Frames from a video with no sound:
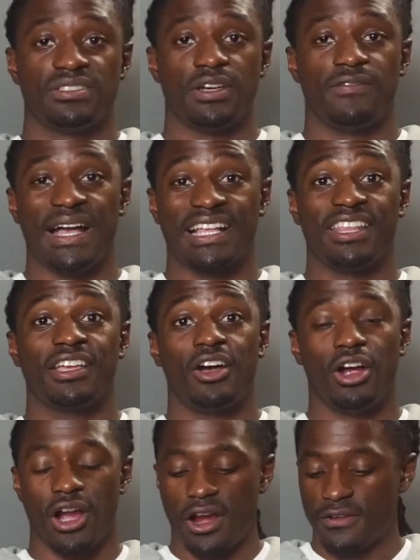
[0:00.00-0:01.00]
So if I click
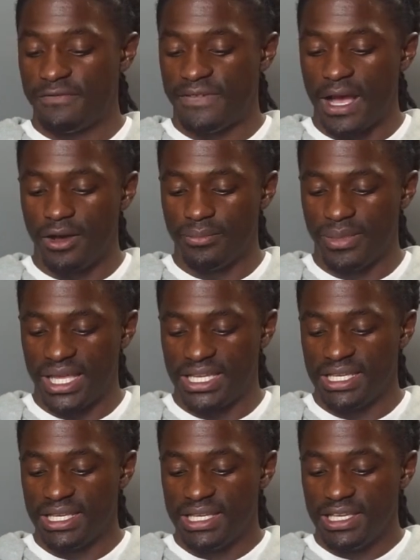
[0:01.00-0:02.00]
on earned found
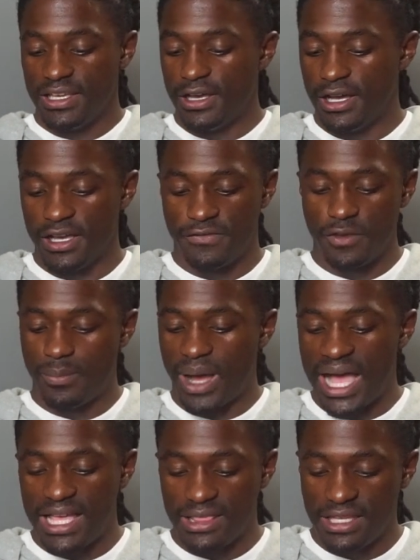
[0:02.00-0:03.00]
money, uh, if you
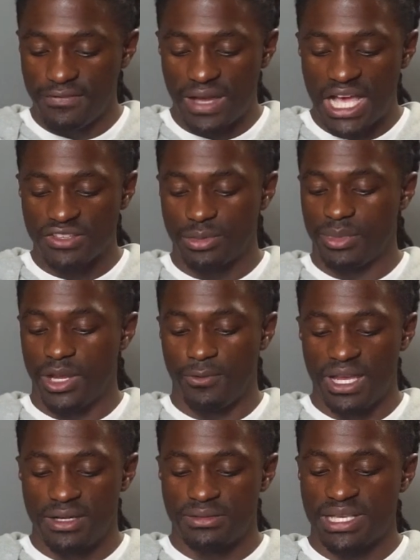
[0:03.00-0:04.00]
buy Levi's from their
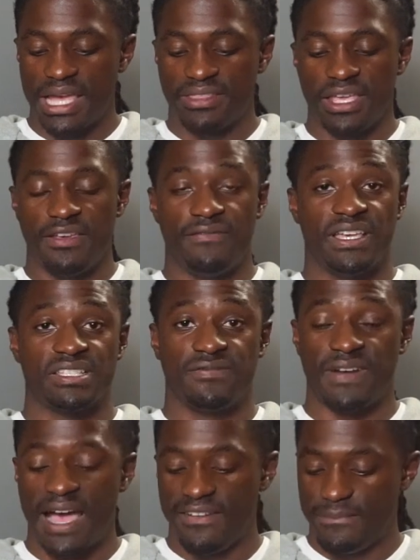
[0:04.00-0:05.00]
website, they
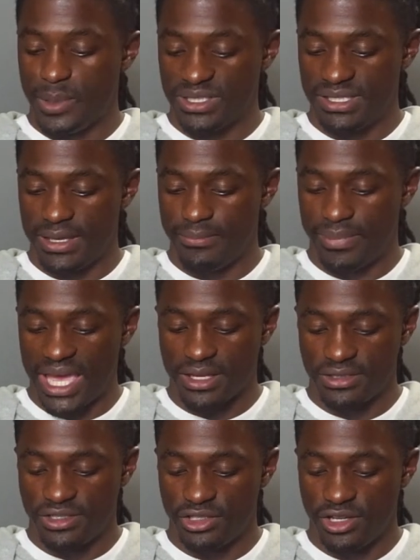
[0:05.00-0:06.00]
invest five percent
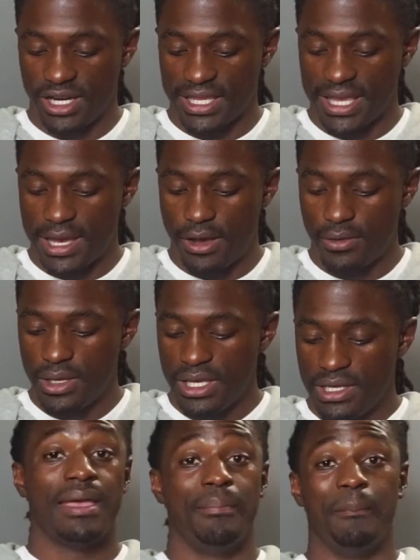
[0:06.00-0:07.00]
back into your account.
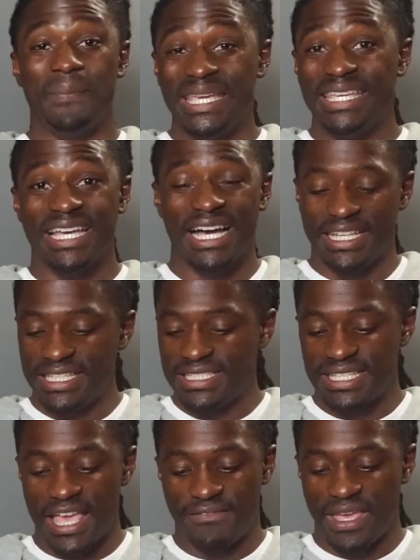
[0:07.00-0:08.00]
Me
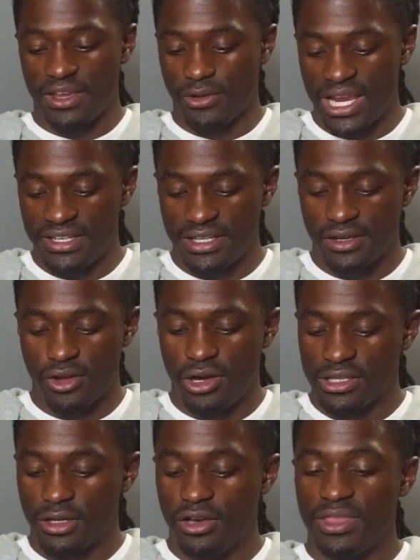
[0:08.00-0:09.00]
Undies have a great deal
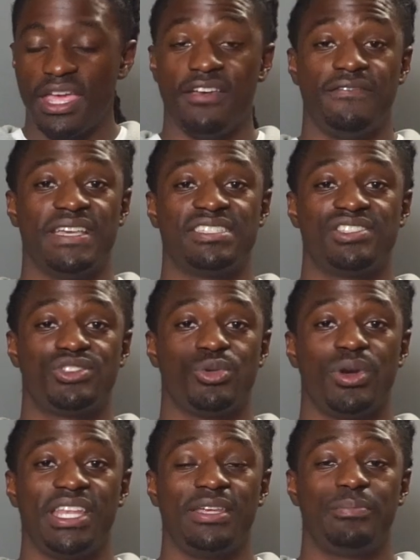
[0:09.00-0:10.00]
going on. They invest
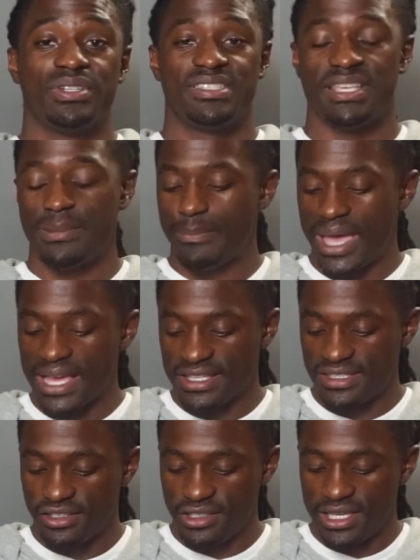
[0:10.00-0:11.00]
twenty percent back
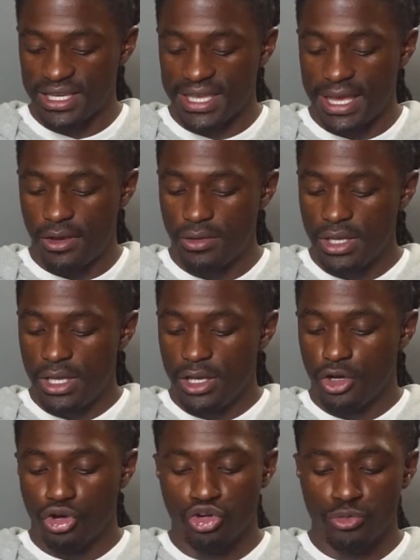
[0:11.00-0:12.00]
into your account.
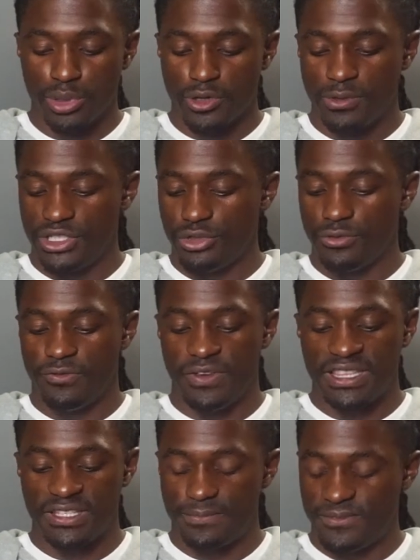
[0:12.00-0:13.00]
Uber would do
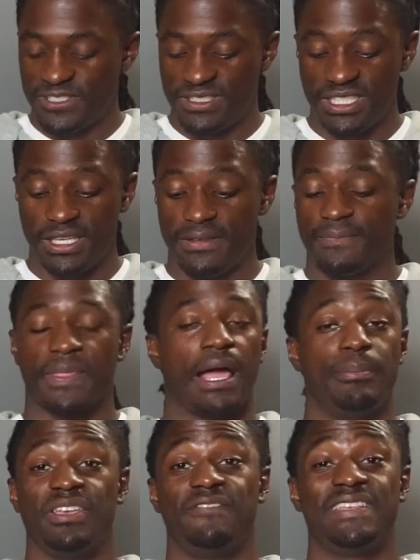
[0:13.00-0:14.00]
fifty percent,
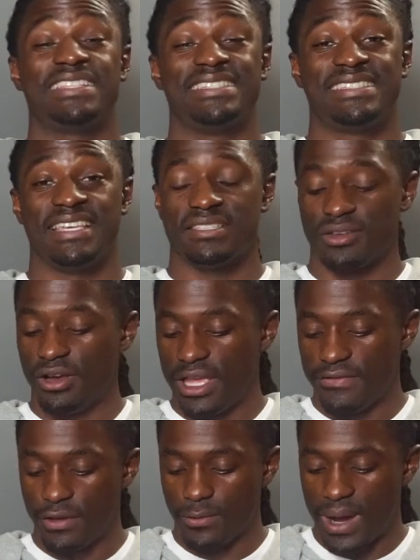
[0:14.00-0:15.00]
I mean fifty cents on
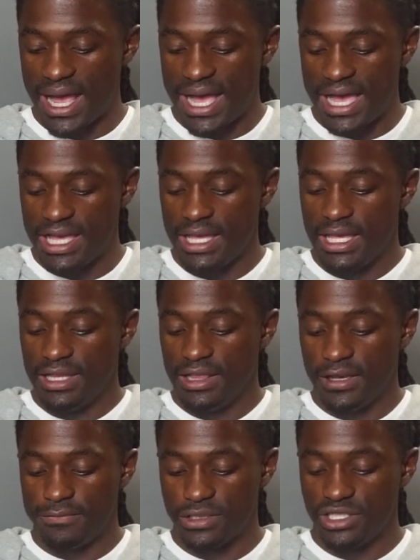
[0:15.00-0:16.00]
every ride.
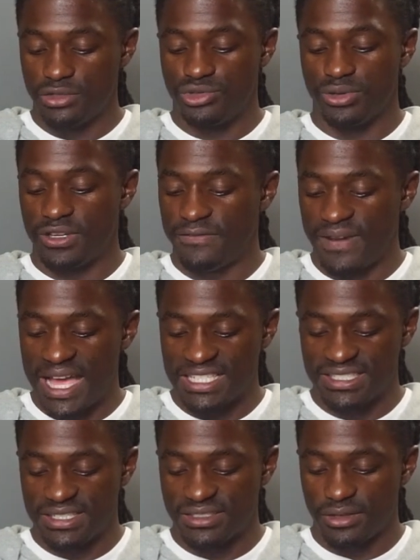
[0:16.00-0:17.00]
Lyft would do
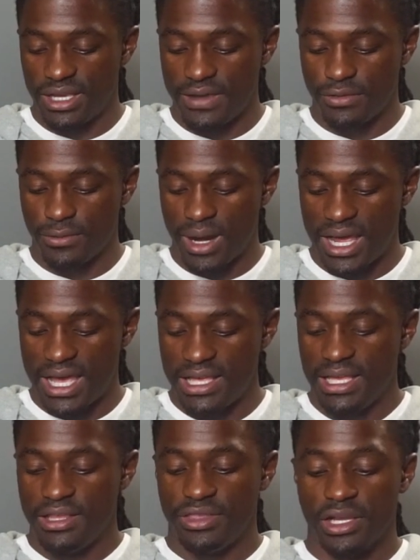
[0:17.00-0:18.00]
twenty-five cents on every
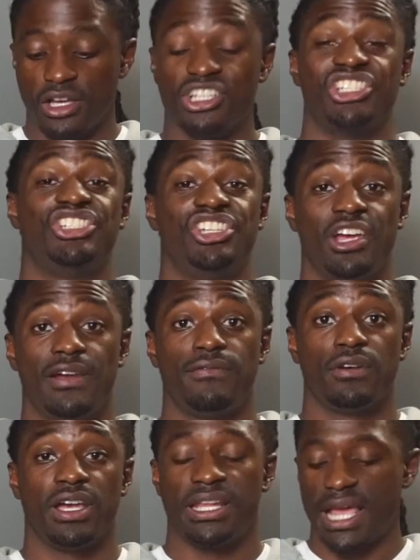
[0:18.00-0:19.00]
ride. They go to
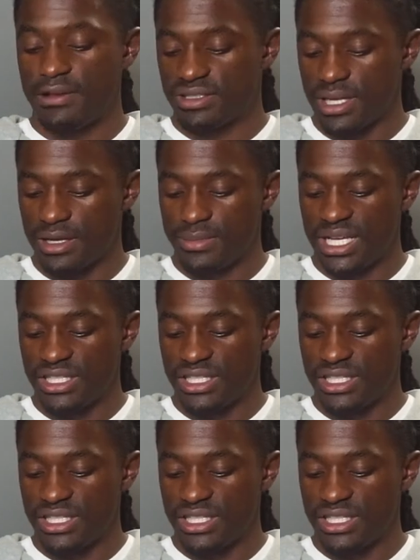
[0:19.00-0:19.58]
Chevron. I was talking